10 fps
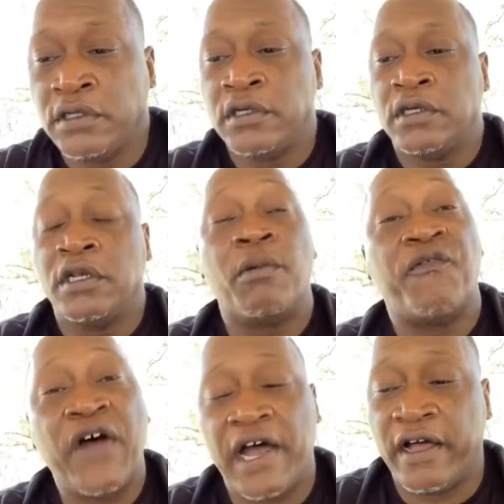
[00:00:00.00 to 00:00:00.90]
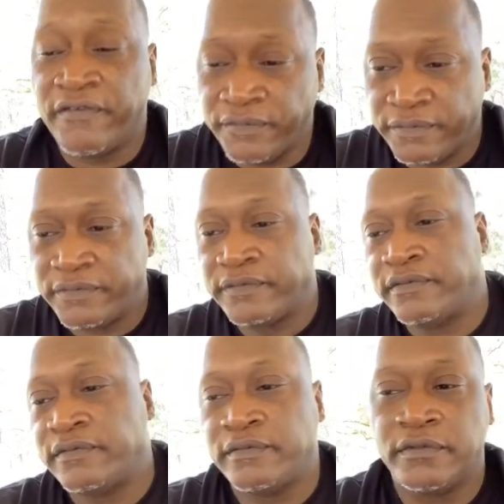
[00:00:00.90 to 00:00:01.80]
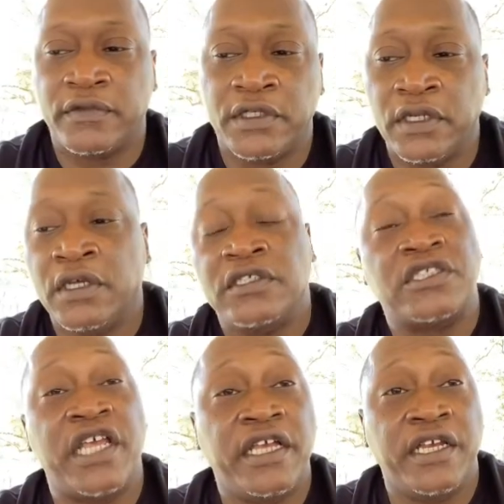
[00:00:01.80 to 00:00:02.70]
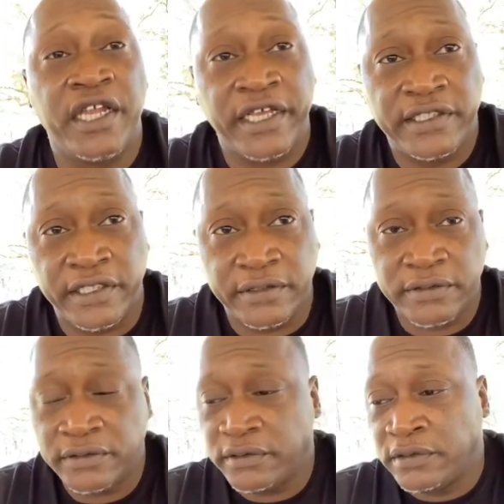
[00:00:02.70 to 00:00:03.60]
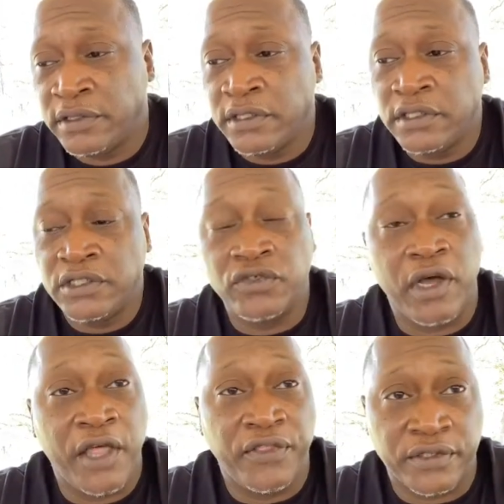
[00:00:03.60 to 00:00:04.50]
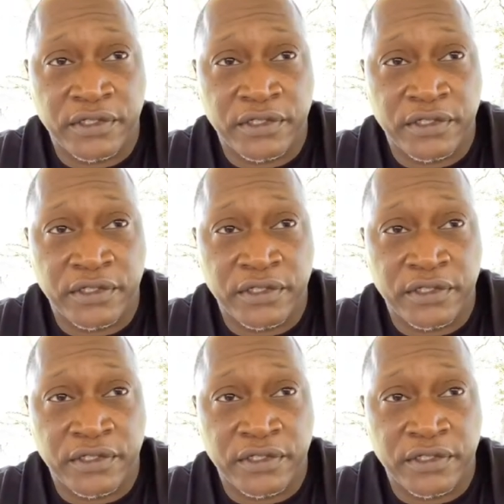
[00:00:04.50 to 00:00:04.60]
Number five, stay connected to others.